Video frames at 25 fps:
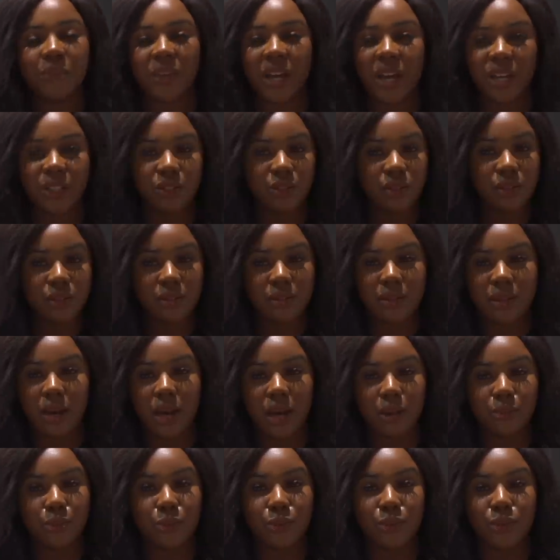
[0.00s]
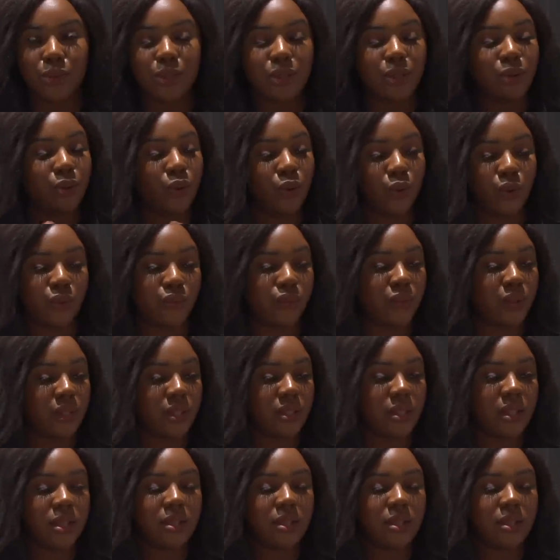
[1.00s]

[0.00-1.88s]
I just absolutely love this.